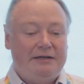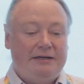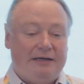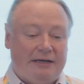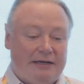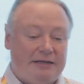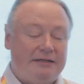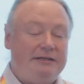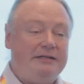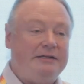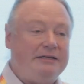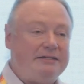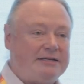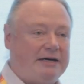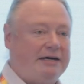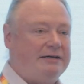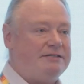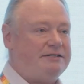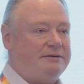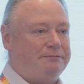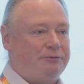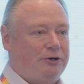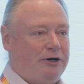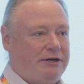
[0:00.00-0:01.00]
in these
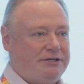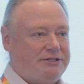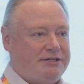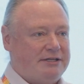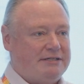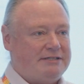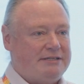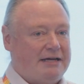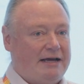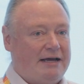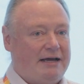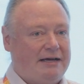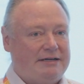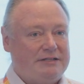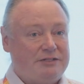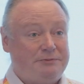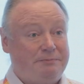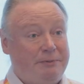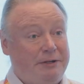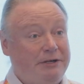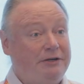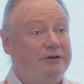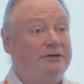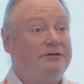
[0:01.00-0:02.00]
kinds of projects as
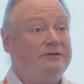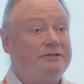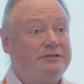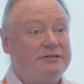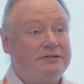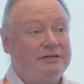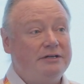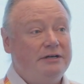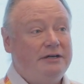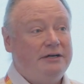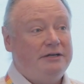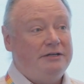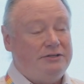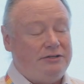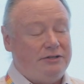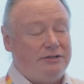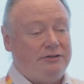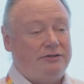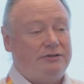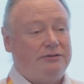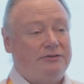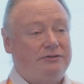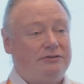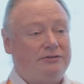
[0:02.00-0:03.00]
peers
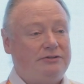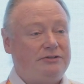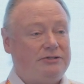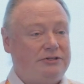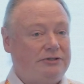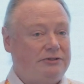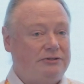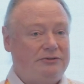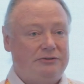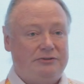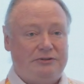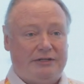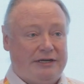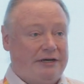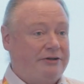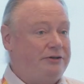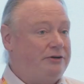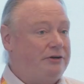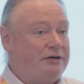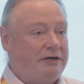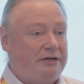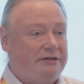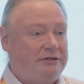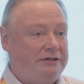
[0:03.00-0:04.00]
to
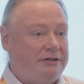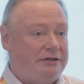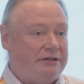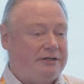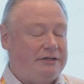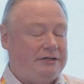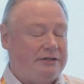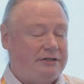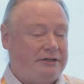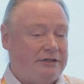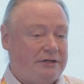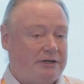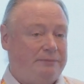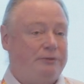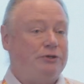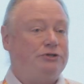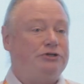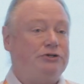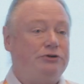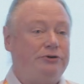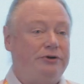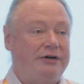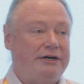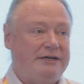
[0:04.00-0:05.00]
the
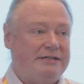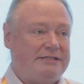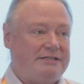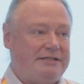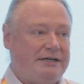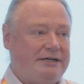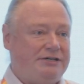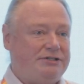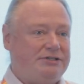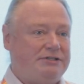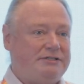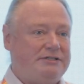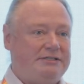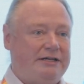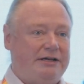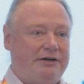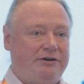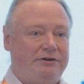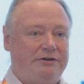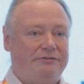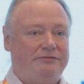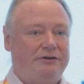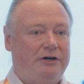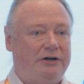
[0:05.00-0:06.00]
commercial organizations that
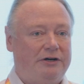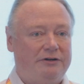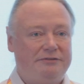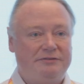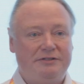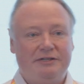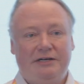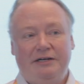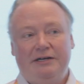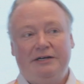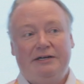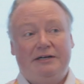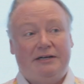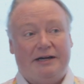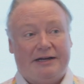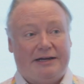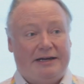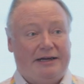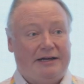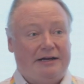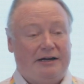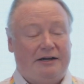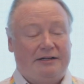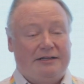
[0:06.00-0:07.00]
are involved.
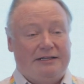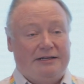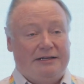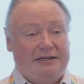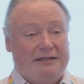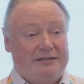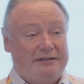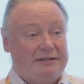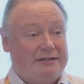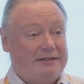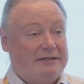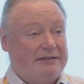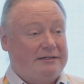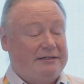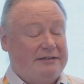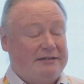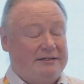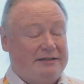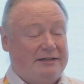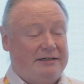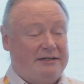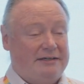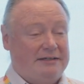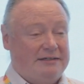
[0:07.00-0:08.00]
Again, on
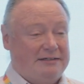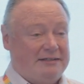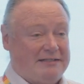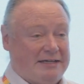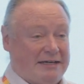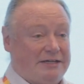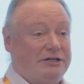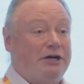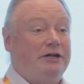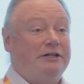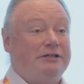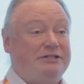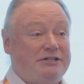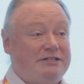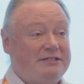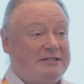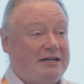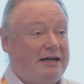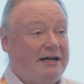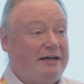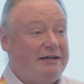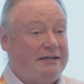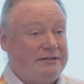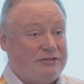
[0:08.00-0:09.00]
the technology
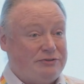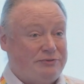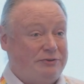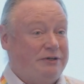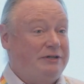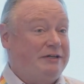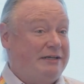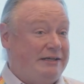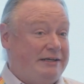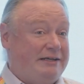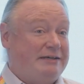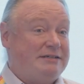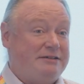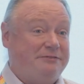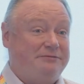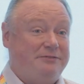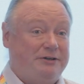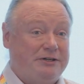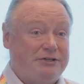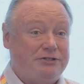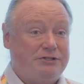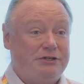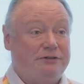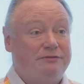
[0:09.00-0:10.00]
side, it really is a
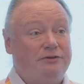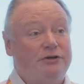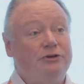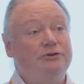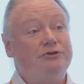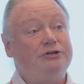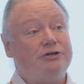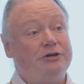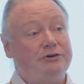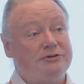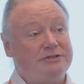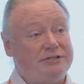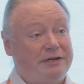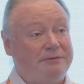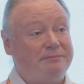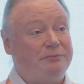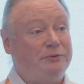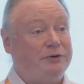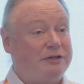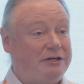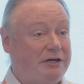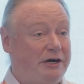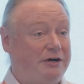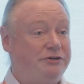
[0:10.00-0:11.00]
function of who shows
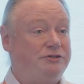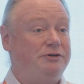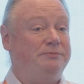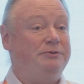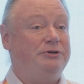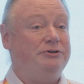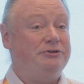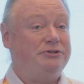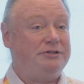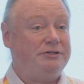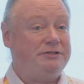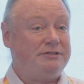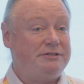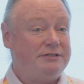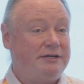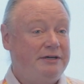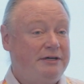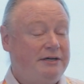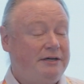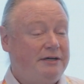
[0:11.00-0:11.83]
up with contributions